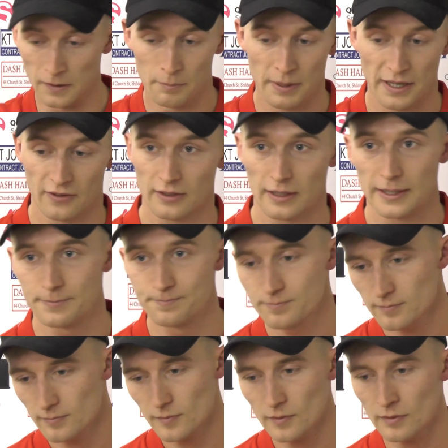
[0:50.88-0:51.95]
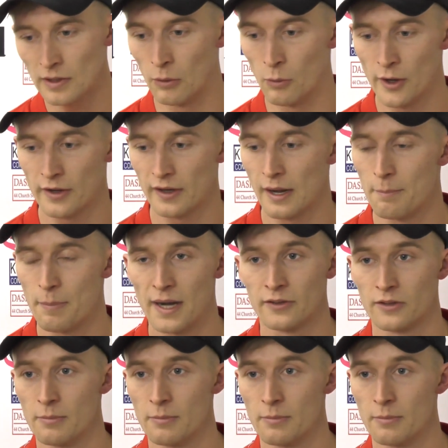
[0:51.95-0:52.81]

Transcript: Basically, I wanted to get back